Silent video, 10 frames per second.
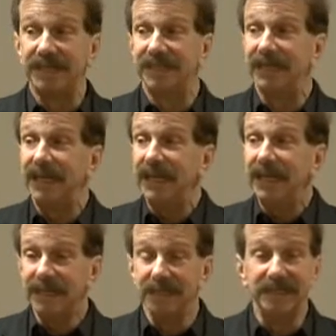medicine
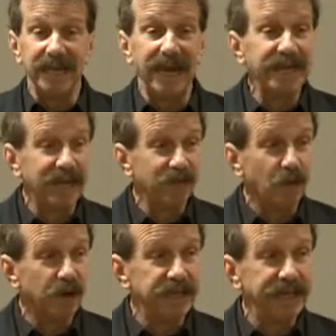does not have
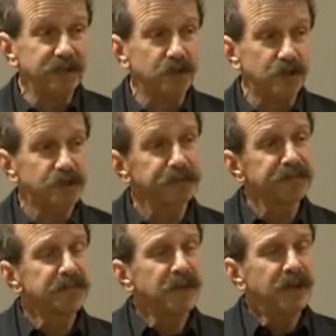all the answers.
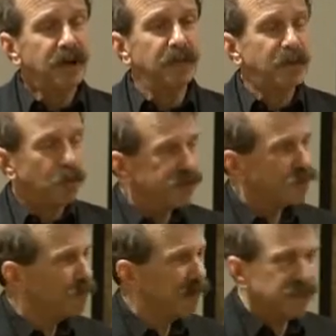But
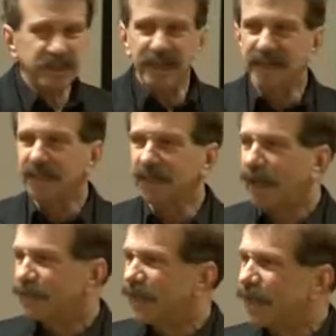Western medicine has a
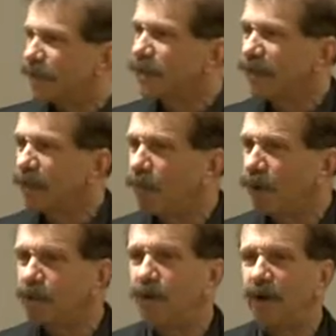lot of the answers, and I
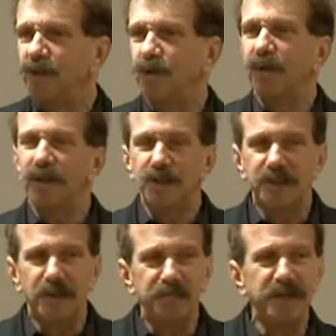want to talk to you
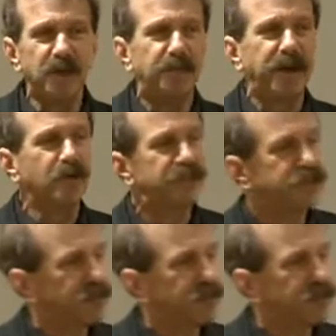just a bit about